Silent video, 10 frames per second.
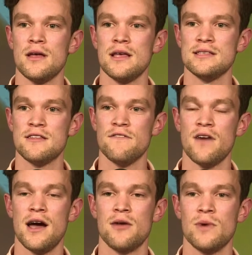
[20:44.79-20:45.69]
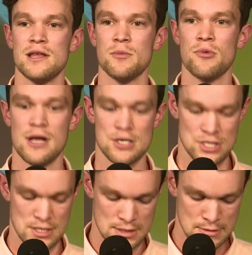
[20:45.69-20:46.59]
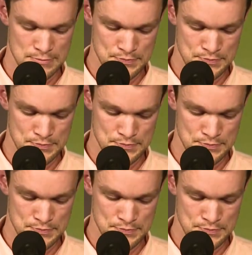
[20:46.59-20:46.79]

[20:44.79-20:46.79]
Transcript: He's the vine, we're the branches.